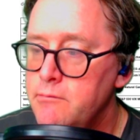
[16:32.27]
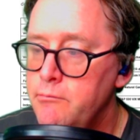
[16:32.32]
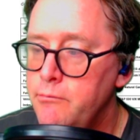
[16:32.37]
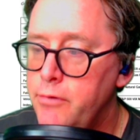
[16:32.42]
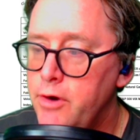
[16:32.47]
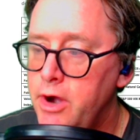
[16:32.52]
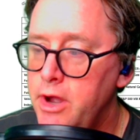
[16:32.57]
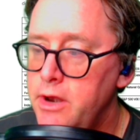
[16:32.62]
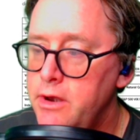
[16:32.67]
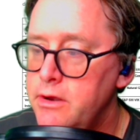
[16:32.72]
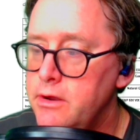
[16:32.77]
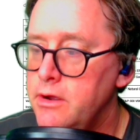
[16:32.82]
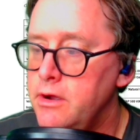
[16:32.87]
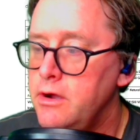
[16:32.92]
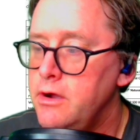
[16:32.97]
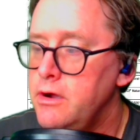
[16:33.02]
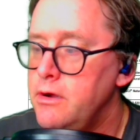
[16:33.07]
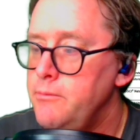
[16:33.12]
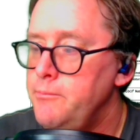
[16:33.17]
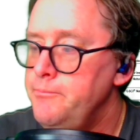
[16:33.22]
but
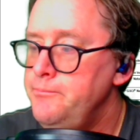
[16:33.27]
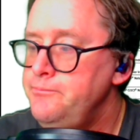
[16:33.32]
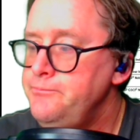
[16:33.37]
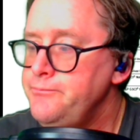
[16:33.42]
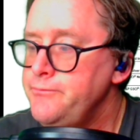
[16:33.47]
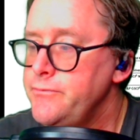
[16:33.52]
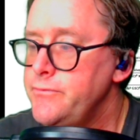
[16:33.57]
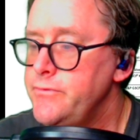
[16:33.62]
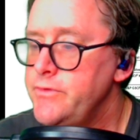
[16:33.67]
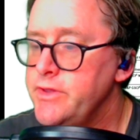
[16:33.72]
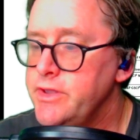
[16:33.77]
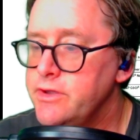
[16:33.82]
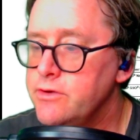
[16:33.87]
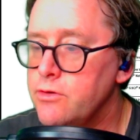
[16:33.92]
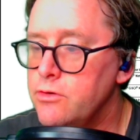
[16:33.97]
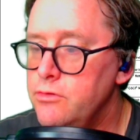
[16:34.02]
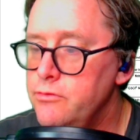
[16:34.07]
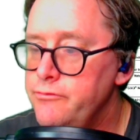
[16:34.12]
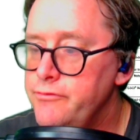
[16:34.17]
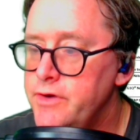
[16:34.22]
the
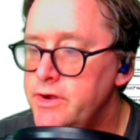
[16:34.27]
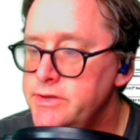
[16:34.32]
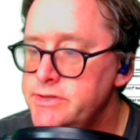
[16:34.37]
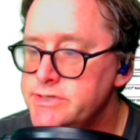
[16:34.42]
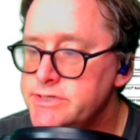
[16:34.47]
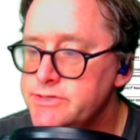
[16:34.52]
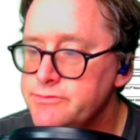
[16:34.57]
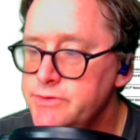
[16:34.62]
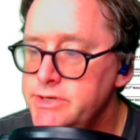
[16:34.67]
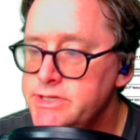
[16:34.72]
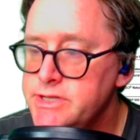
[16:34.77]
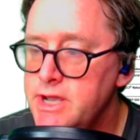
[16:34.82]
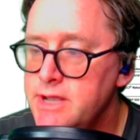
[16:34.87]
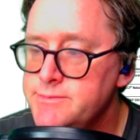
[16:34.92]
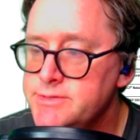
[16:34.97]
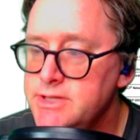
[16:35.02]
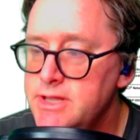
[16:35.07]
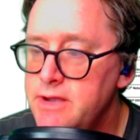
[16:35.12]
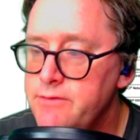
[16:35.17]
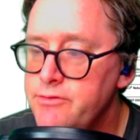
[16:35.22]
gold fund is 3
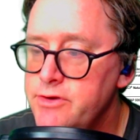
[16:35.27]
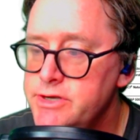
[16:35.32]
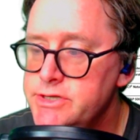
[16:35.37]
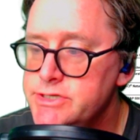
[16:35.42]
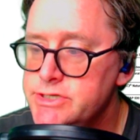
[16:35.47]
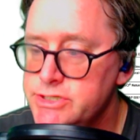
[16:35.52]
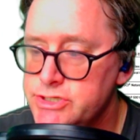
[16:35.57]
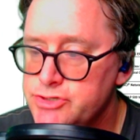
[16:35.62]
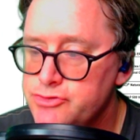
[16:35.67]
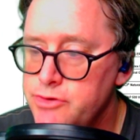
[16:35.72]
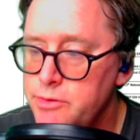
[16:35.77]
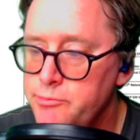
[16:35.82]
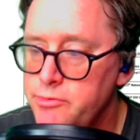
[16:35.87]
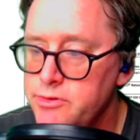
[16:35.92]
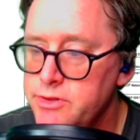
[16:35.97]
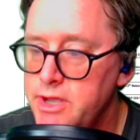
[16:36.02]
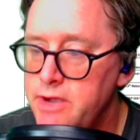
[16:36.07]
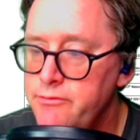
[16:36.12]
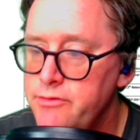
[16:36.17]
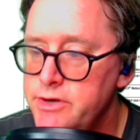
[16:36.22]
times leveraged, is
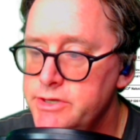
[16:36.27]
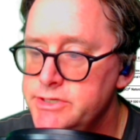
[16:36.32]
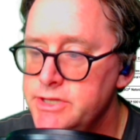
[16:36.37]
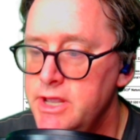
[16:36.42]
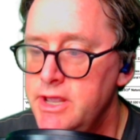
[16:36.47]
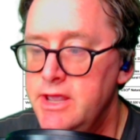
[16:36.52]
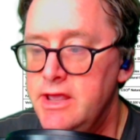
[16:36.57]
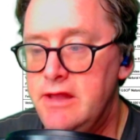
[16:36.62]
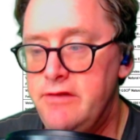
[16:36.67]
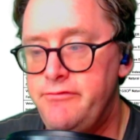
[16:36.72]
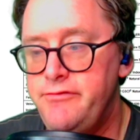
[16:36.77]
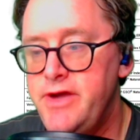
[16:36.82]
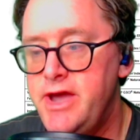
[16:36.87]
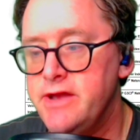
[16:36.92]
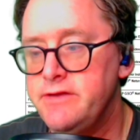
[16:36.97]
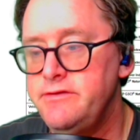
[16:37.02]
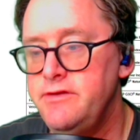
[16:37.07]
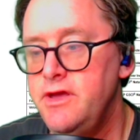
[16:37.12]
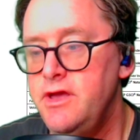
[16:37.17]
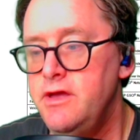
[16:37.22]
triple leveraged. In
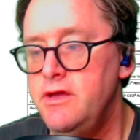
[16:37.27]
fact,